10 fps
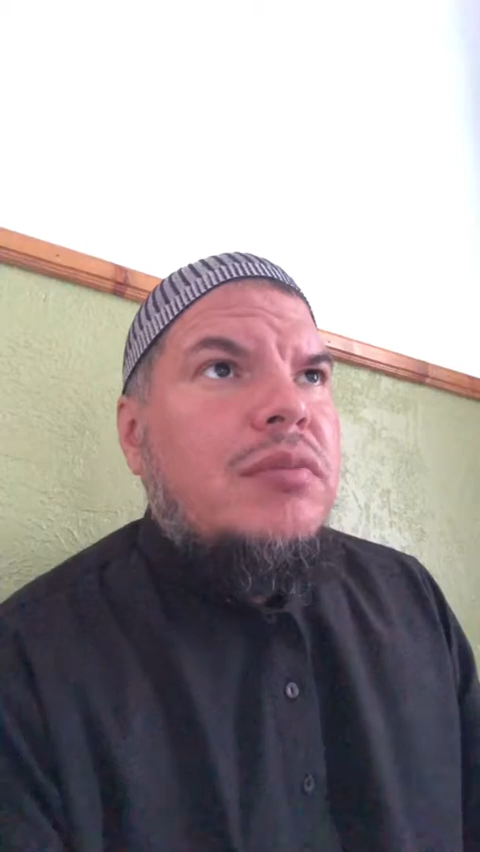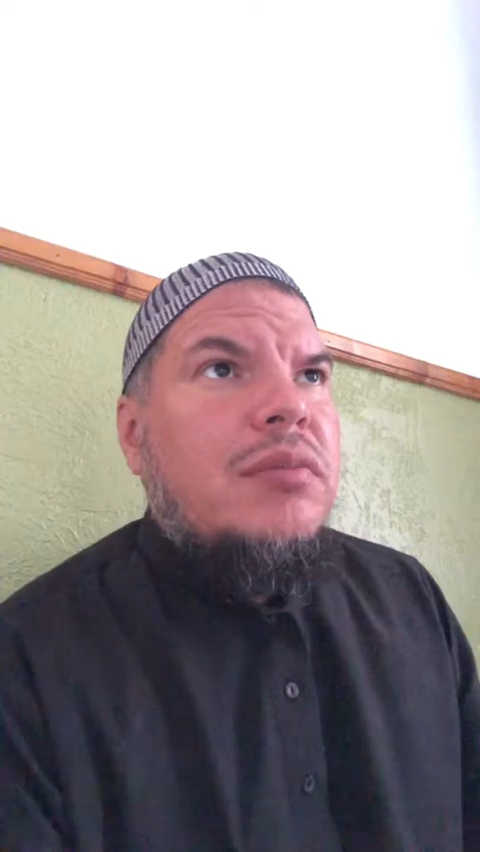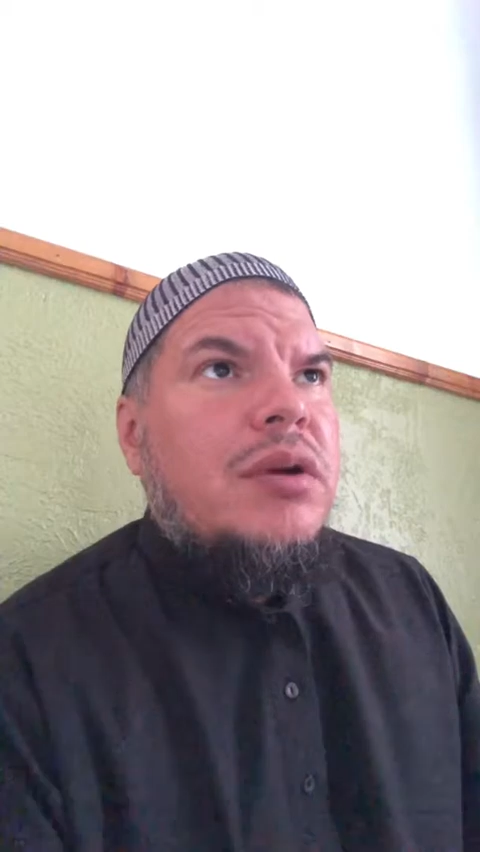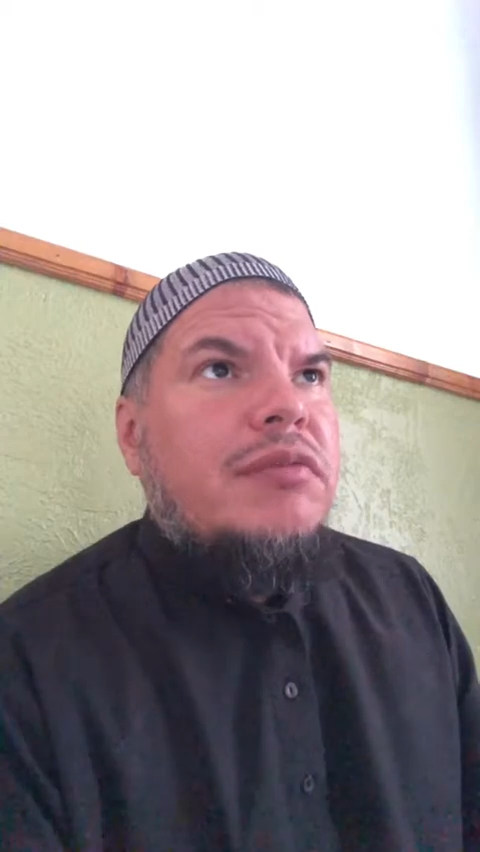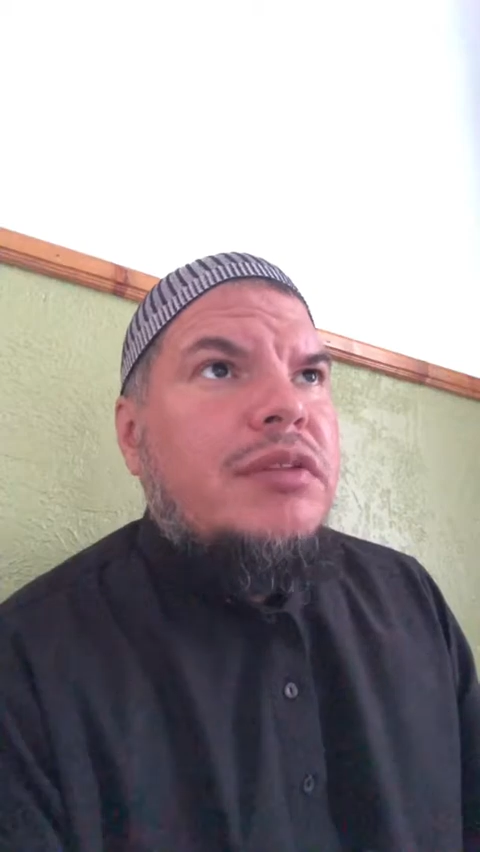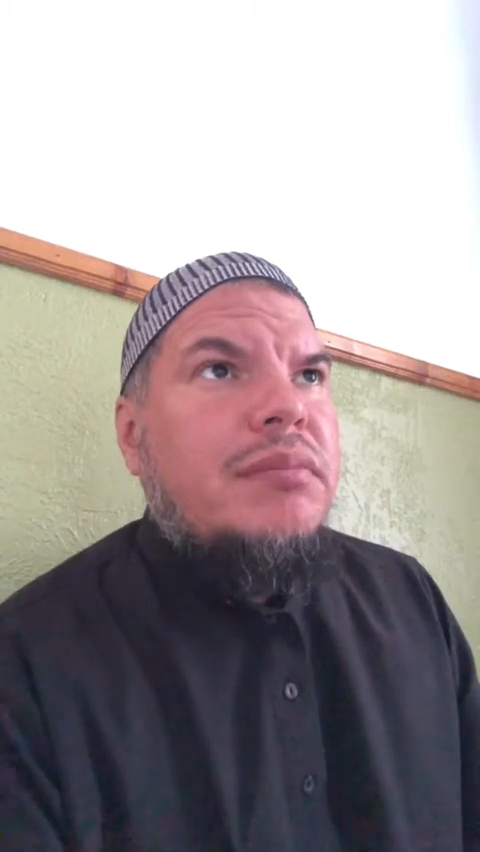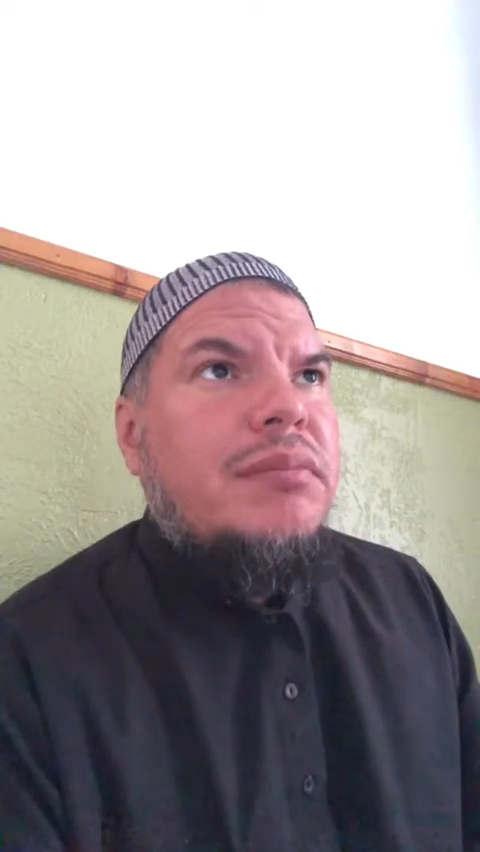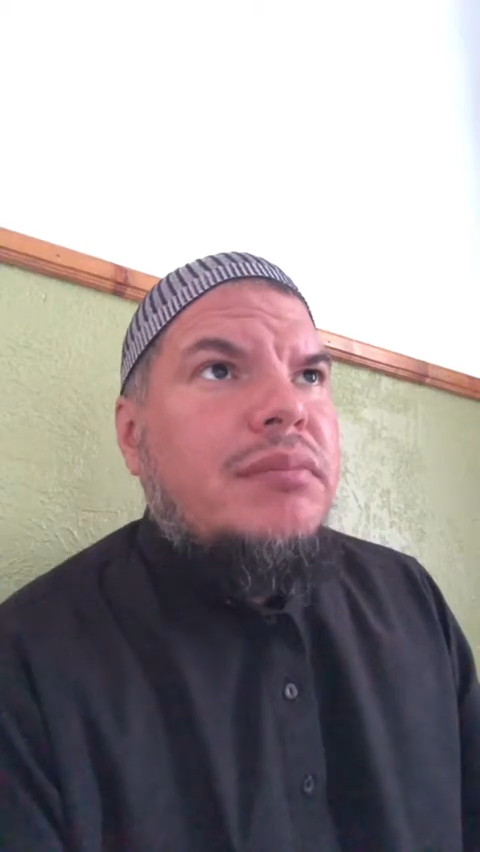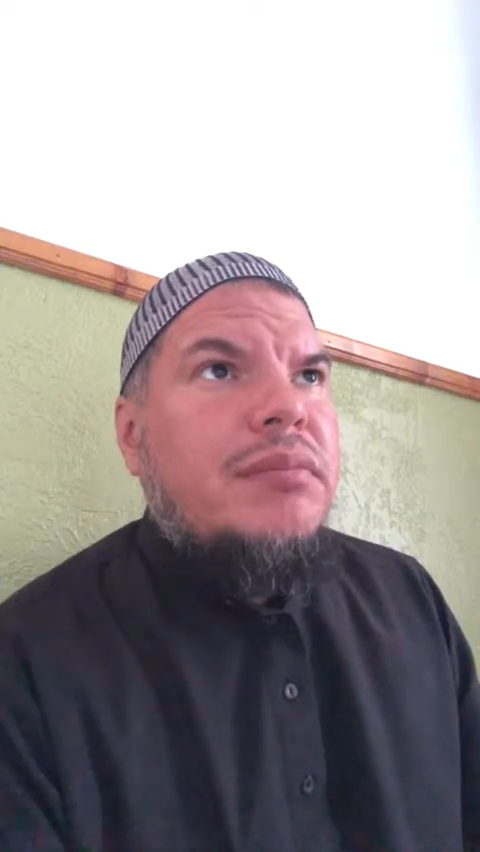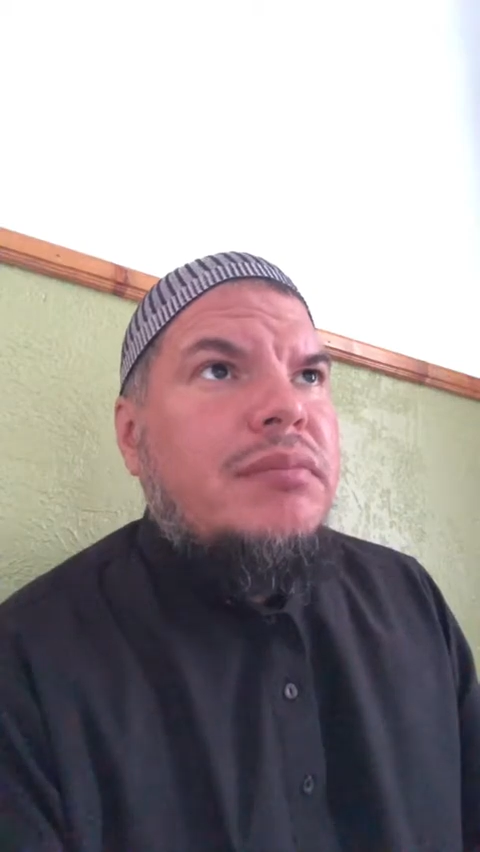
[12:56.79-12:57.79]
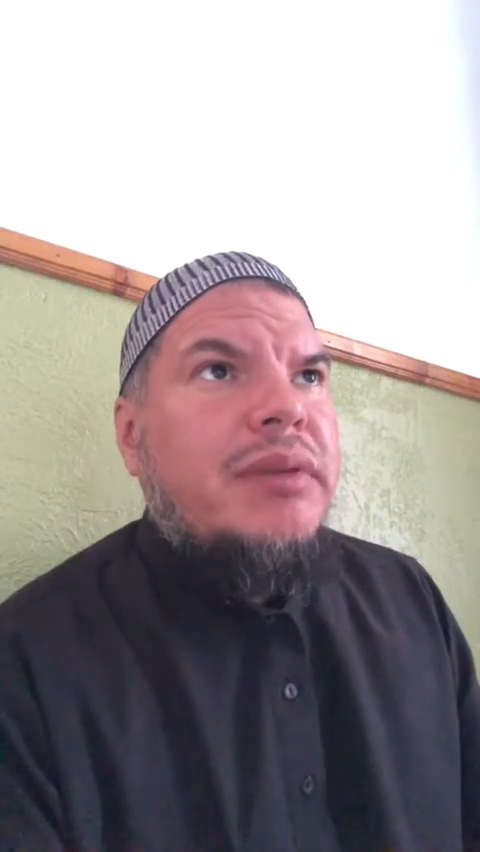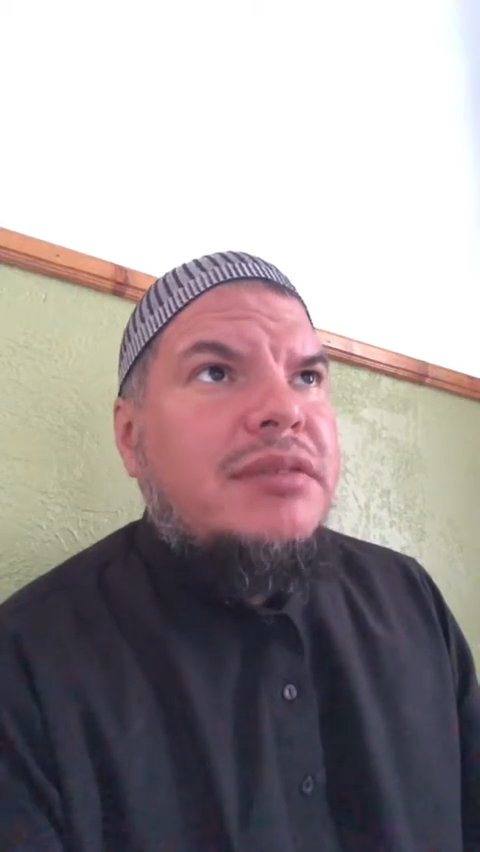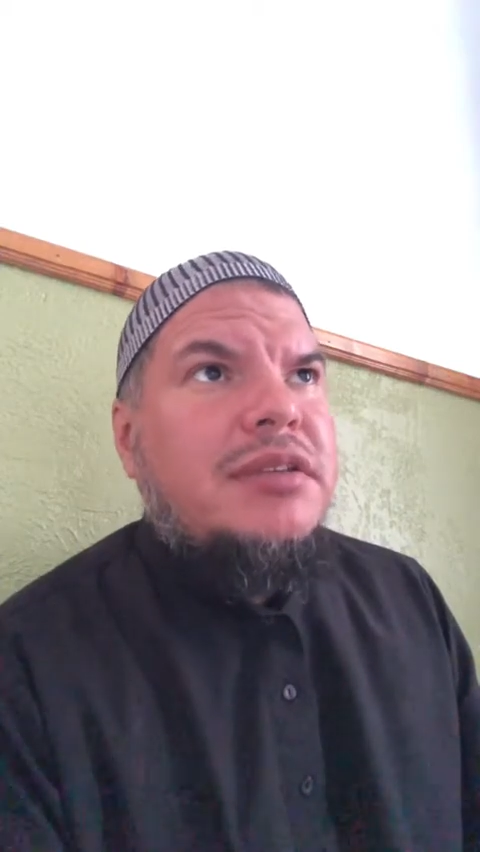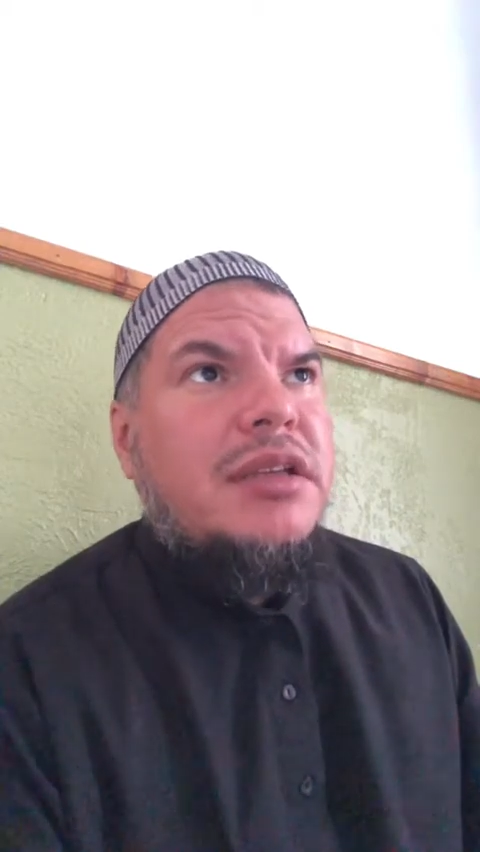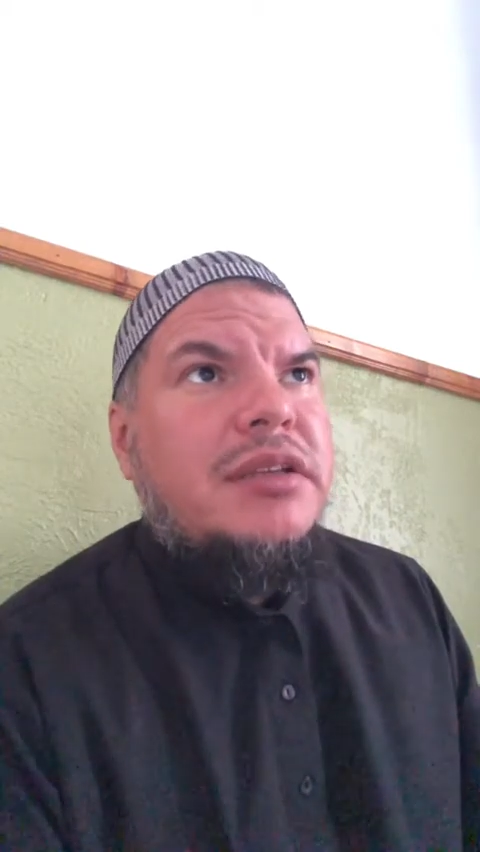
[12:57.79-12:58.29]
one of the
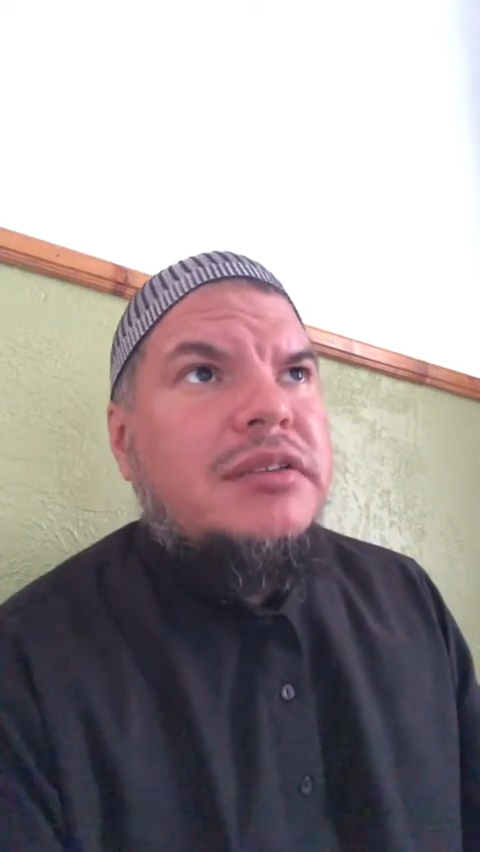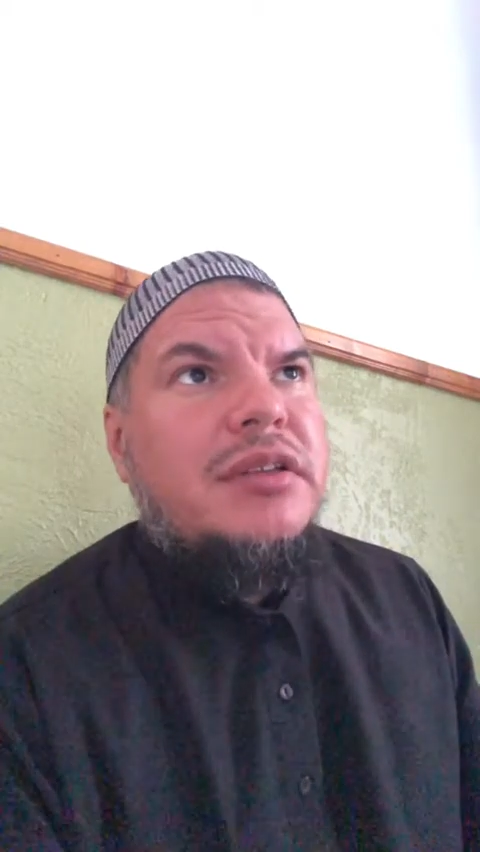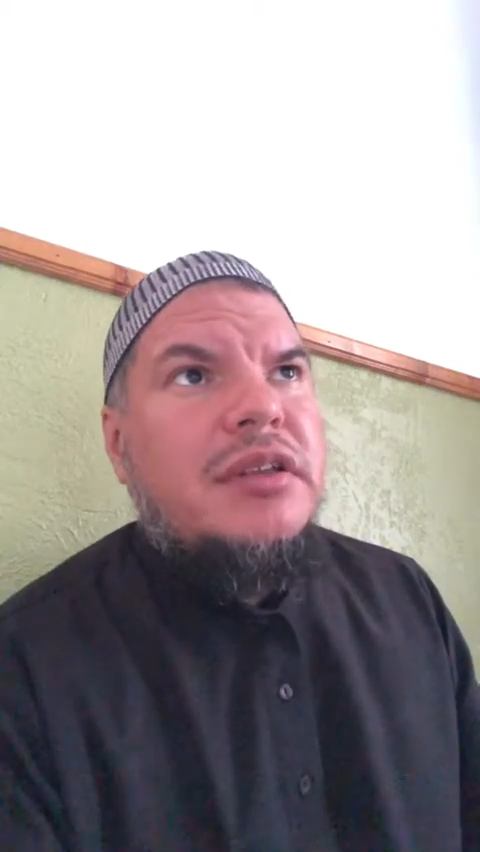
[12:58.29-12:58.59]
best things,